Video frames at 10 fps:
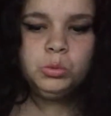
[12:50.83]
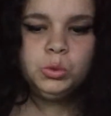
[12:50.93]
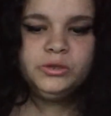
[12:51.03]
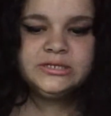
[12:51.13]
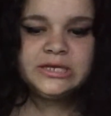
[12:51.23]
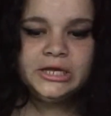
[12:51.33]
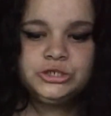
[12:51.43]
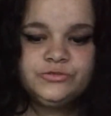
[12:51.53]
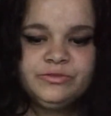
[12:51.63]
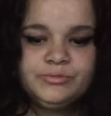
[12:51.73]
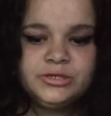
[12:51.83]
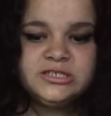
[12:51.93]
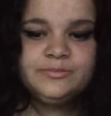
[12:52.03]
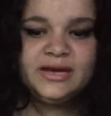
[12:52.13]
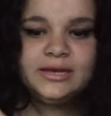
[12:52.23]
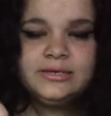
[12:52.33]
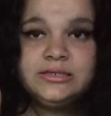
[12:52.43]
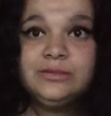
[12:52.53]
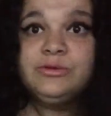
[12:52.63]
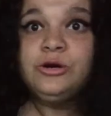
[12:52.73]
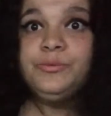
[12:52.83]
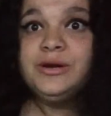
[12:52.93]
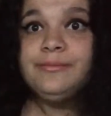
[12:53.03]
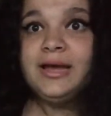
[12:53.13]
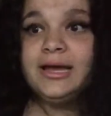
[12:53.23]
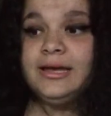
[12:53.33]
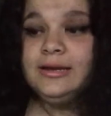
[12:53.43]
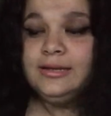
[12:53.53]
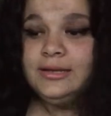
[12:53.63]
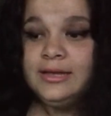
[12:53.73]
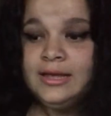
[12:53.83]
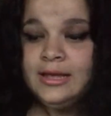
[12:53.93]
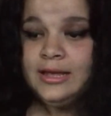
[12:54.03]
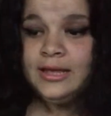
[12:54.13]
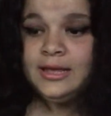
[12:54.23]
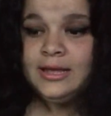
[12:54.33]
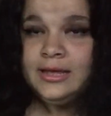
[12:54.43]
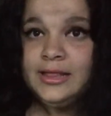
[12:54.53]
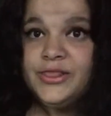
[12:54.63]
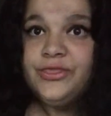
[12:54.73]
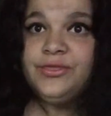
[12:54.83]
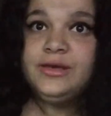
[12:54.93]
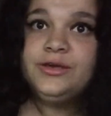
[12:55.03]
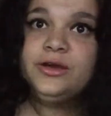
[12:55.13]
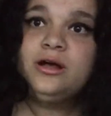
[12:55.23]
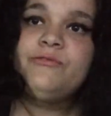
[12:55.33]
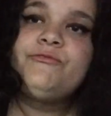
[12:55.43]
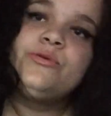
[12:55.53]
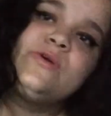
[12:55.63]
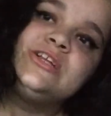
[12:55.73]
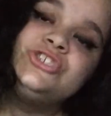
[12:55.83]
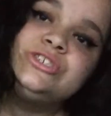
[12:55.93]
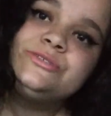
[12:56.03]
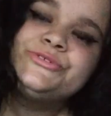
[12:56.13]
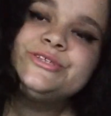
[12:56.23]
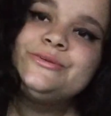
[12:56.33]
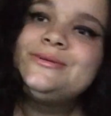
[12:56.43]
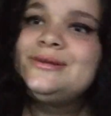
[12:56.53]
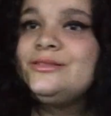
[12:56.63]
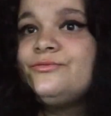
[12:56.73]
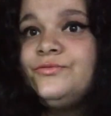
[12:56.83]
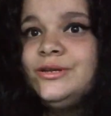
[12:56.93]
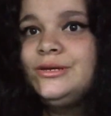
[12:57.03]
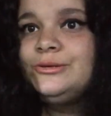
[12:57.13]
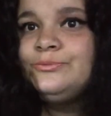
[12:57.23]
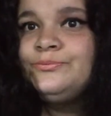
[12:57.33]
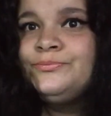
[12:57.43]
Ooh, this guy just flipped on its back. So I'm gonna go put him back in. Thank y'all for watching. I'll see you in another video.